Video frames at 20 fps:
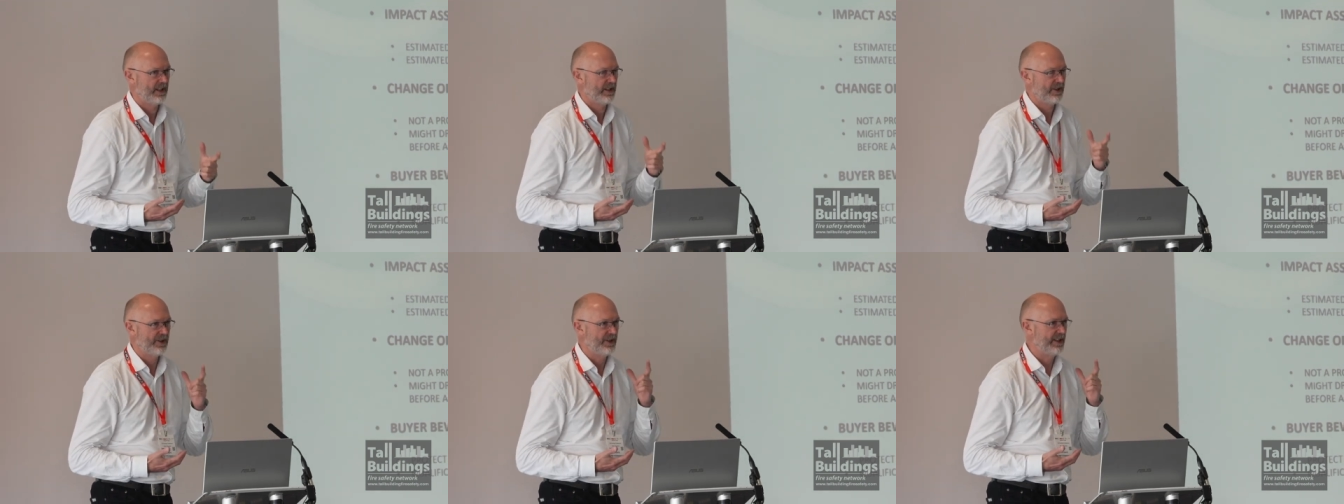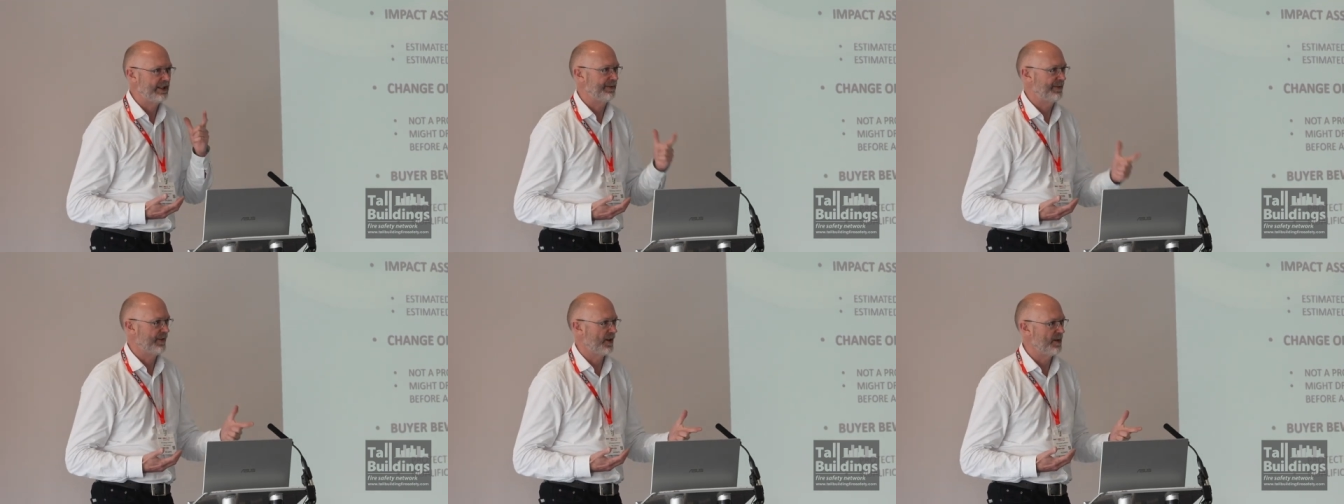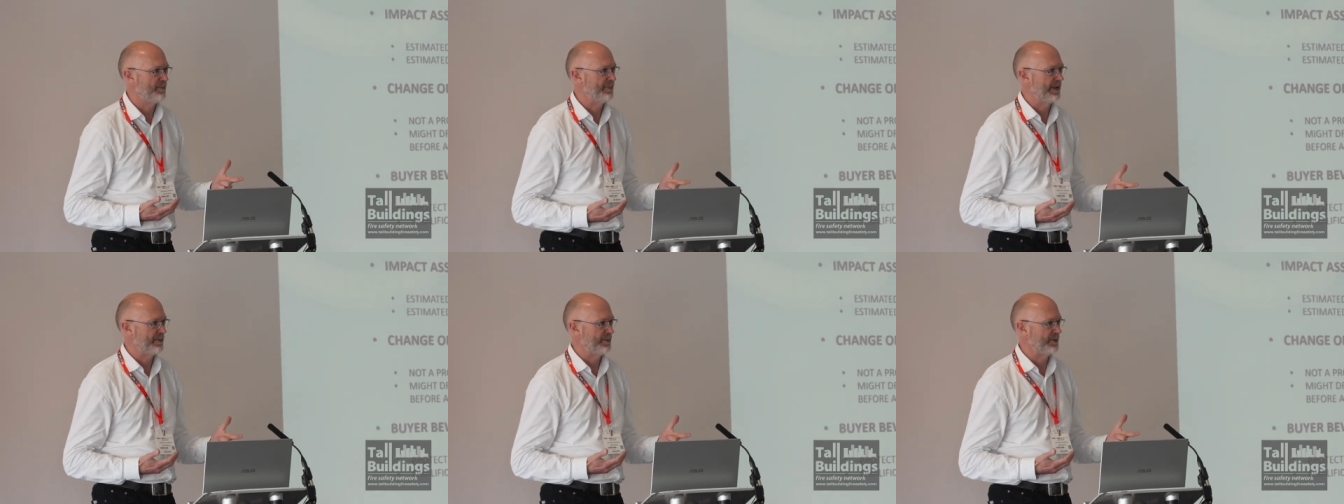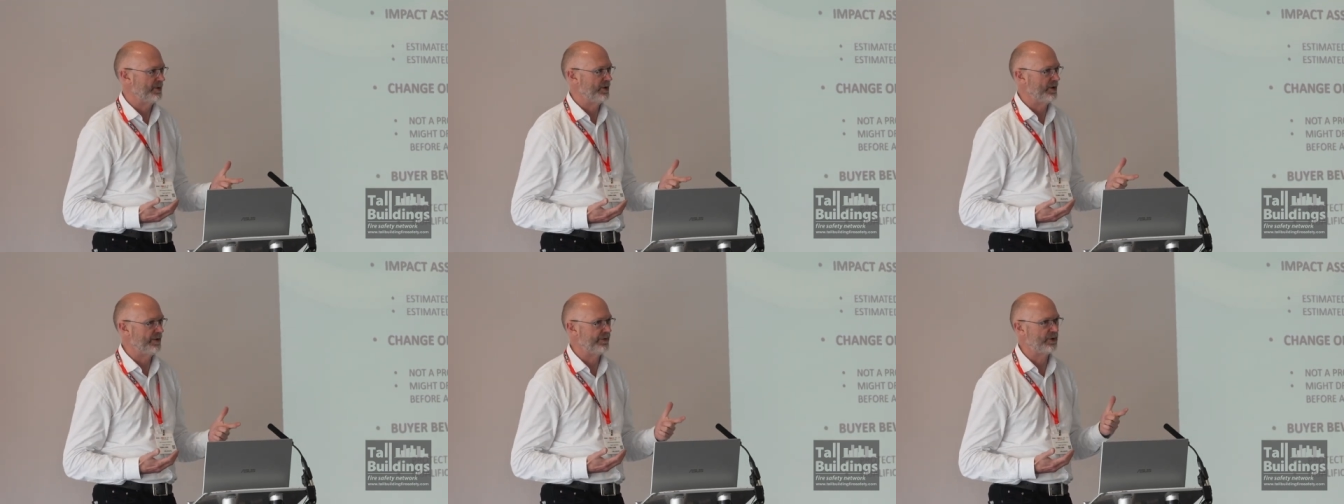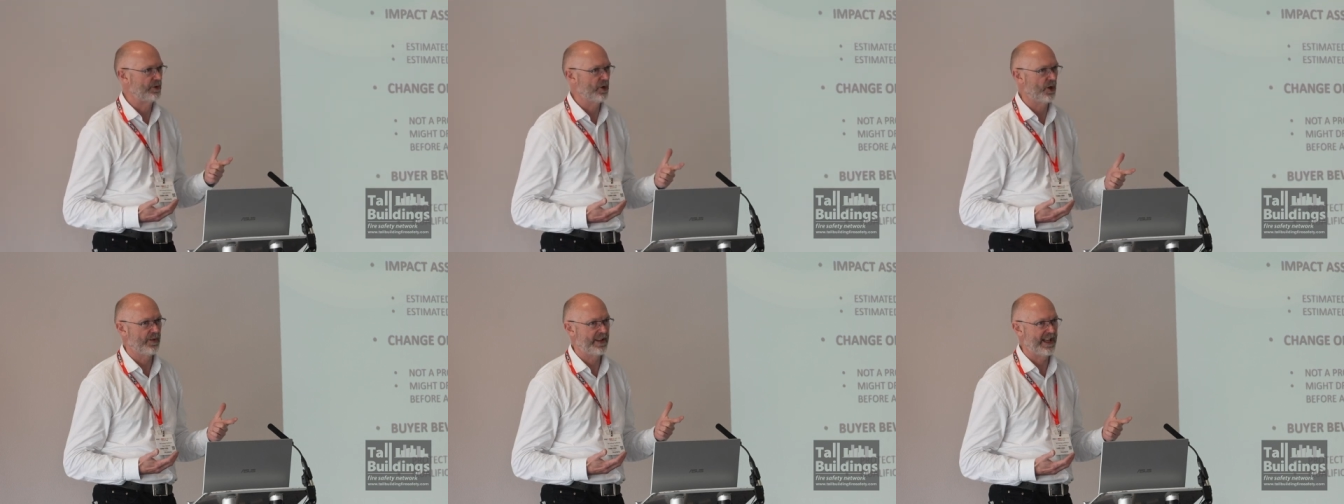You need to find people who've
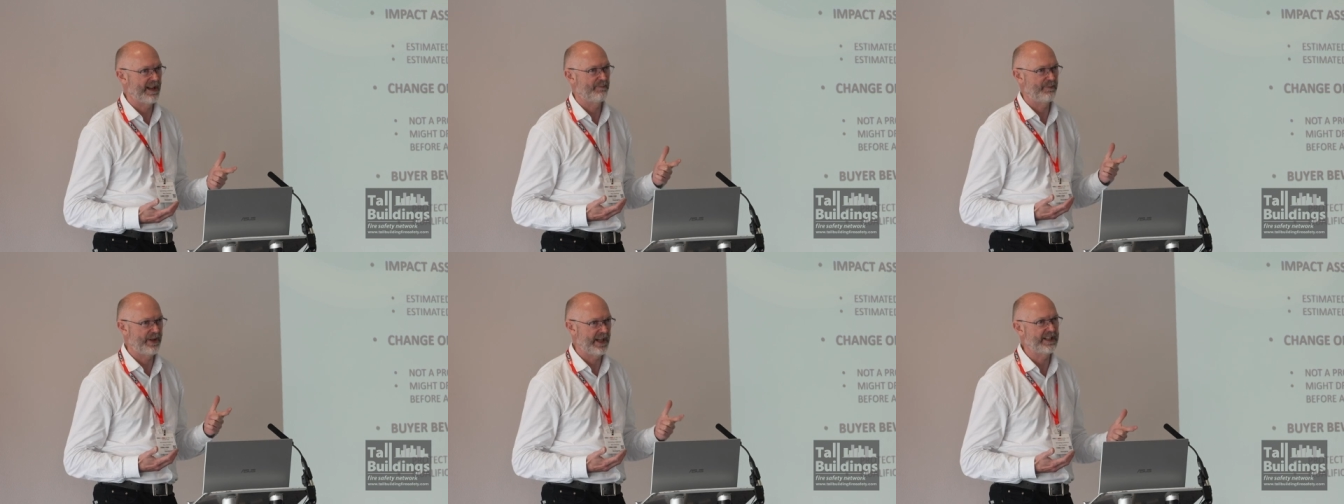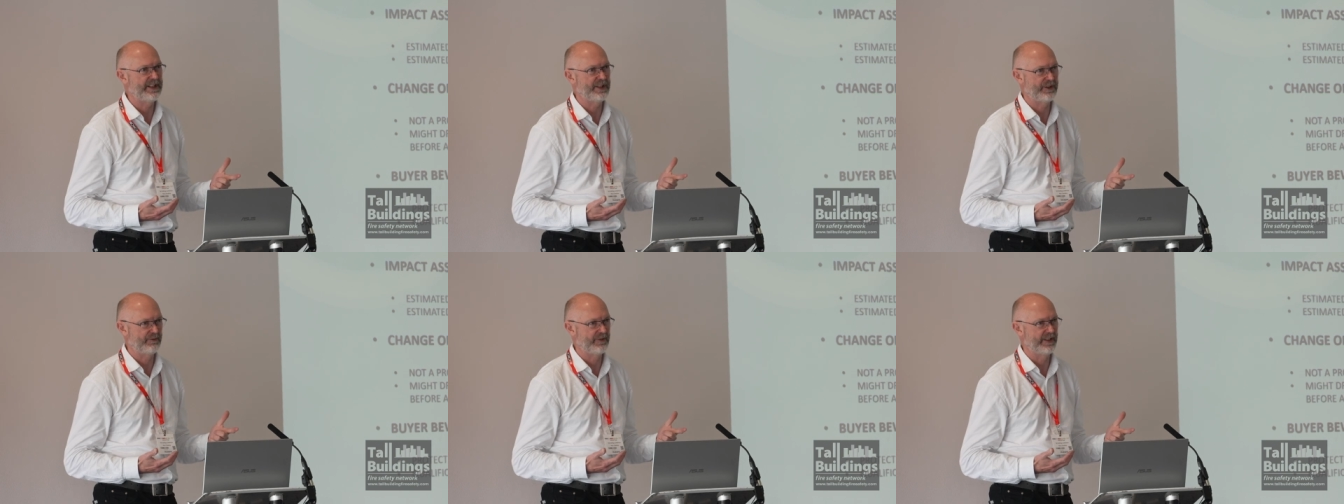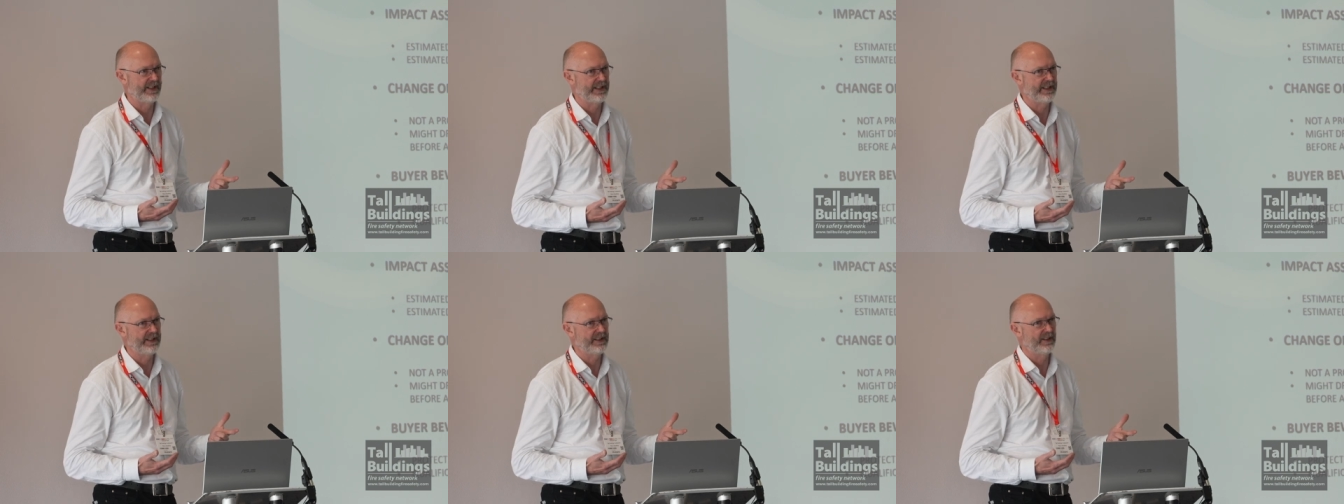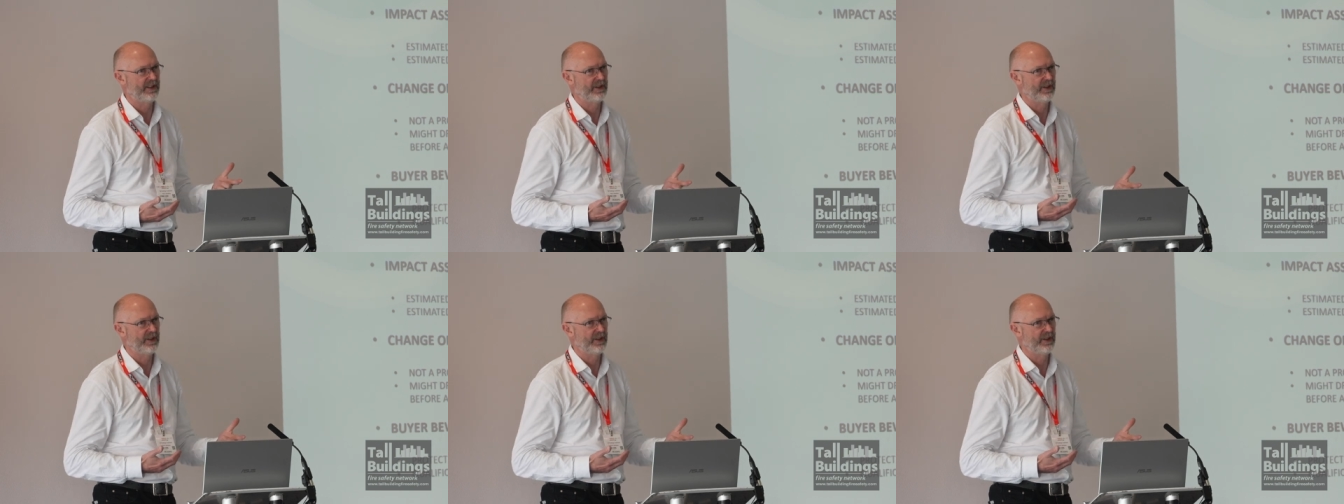got that pedigree